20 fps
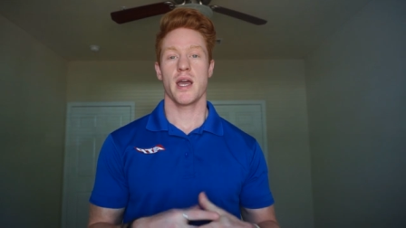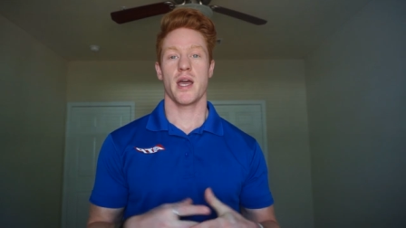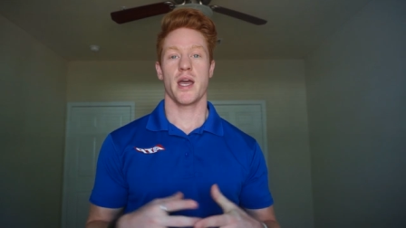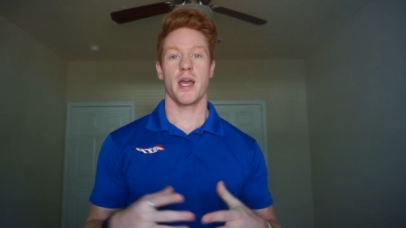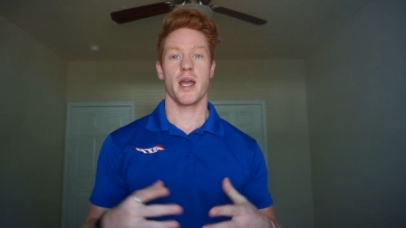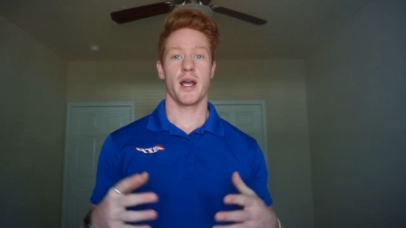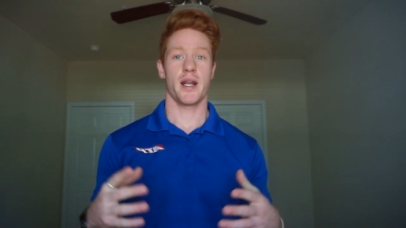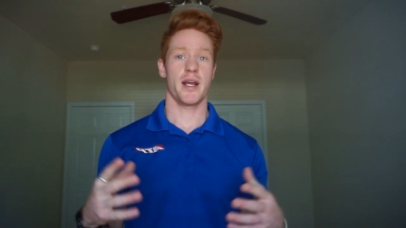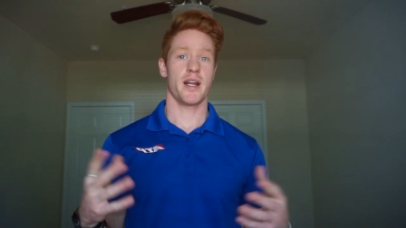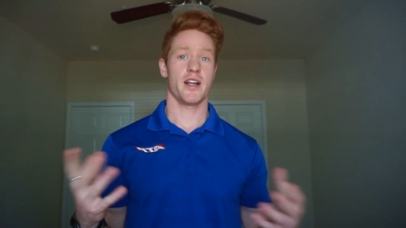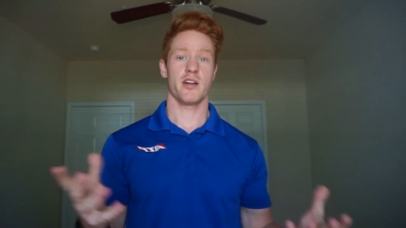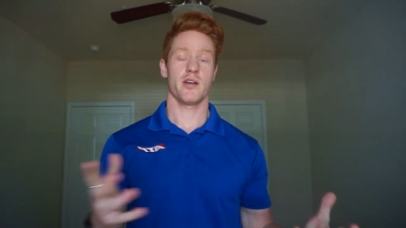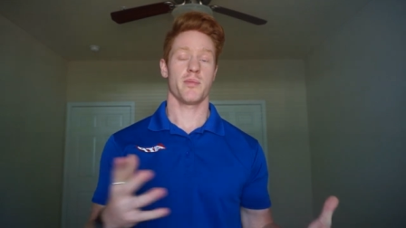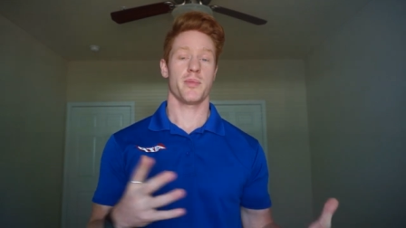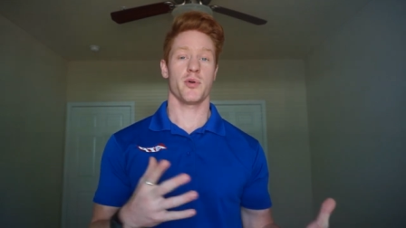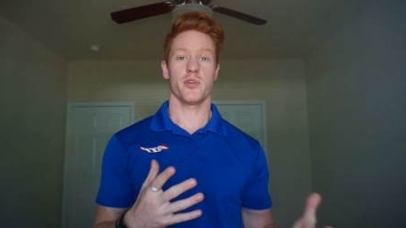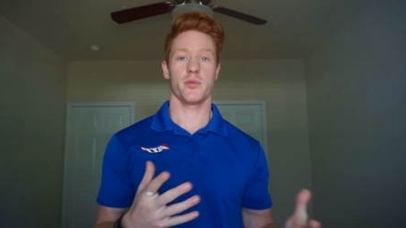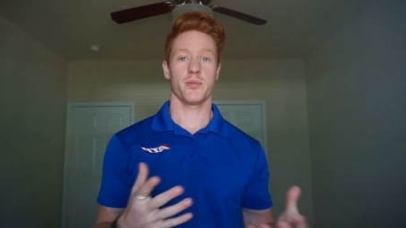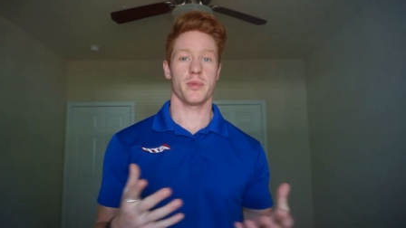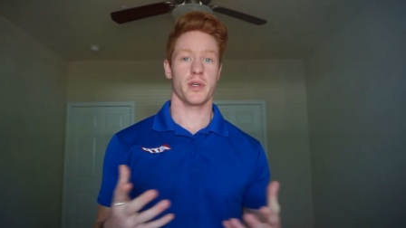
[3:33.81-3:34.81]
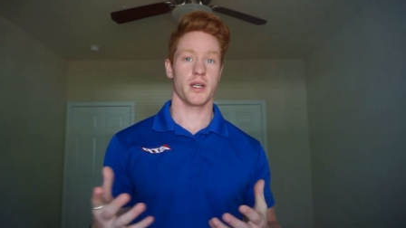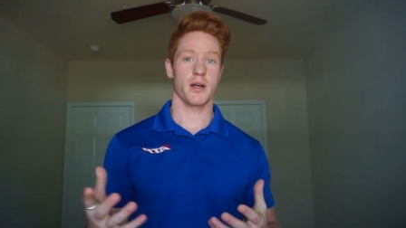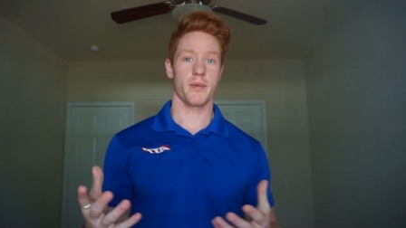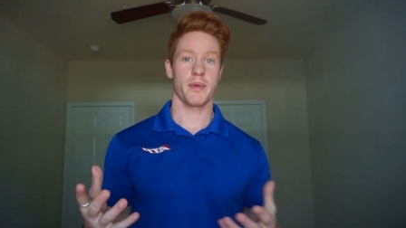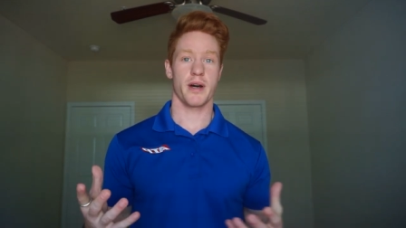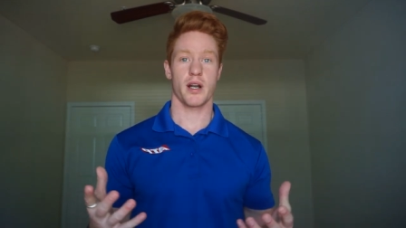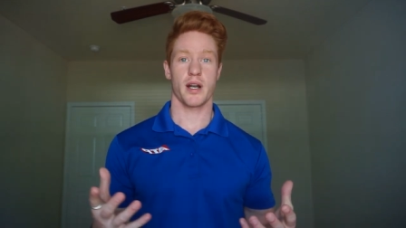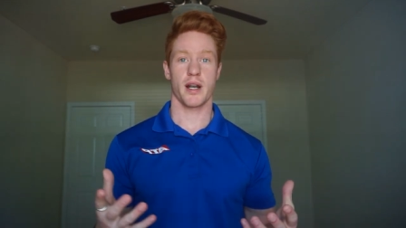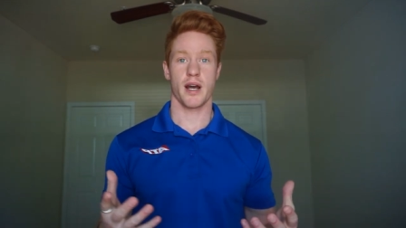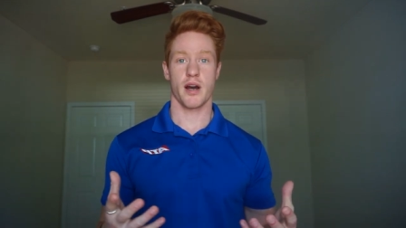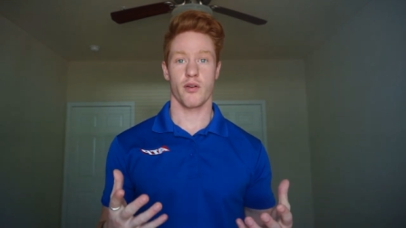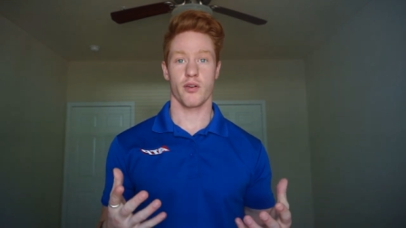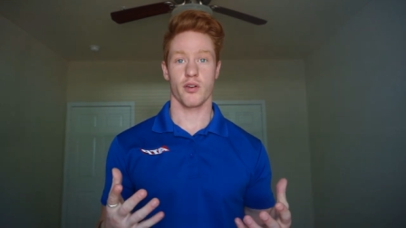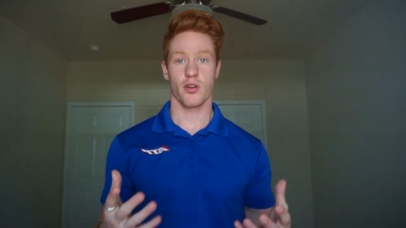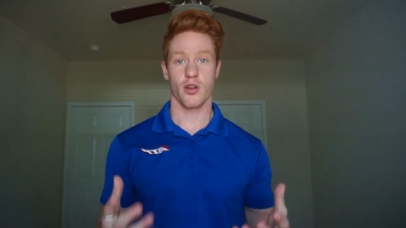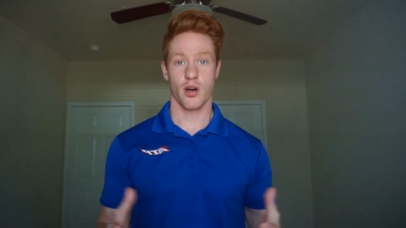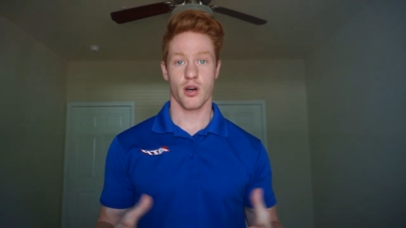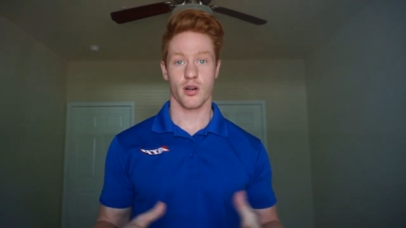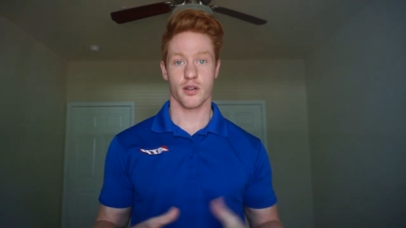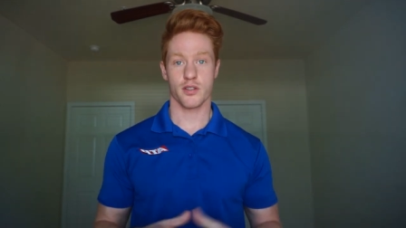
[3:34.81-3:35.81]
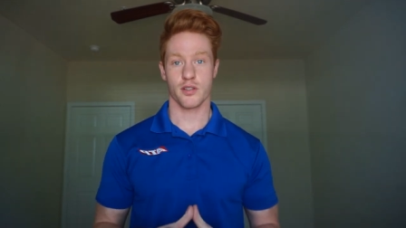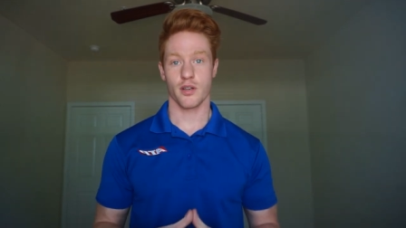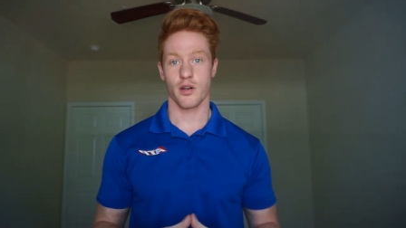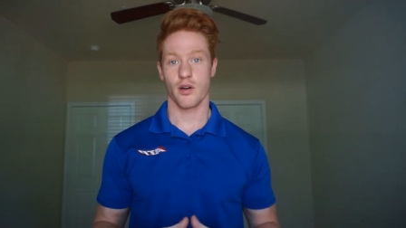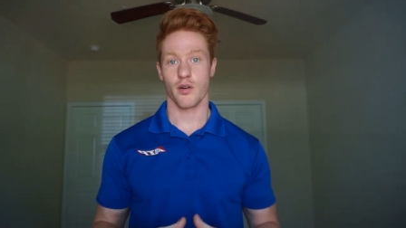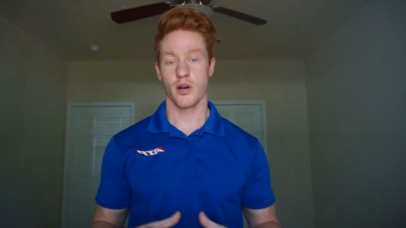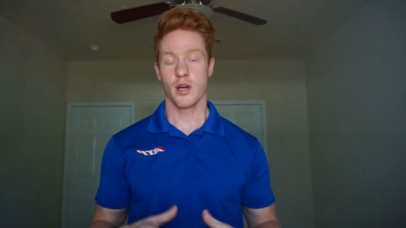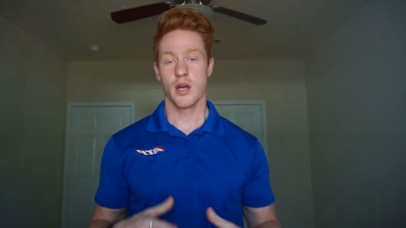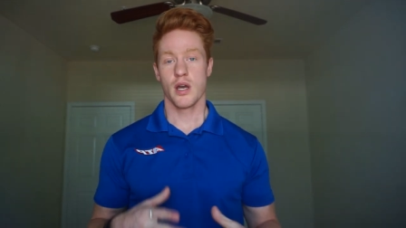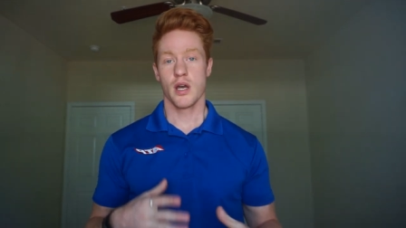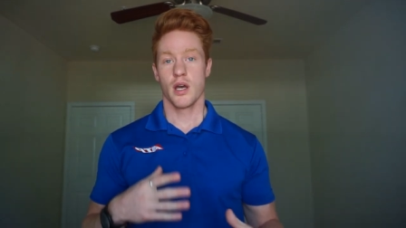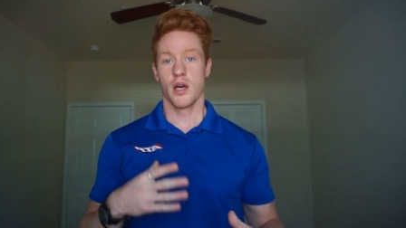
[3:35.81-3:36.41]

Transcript: and ended up only being about an hour long. So,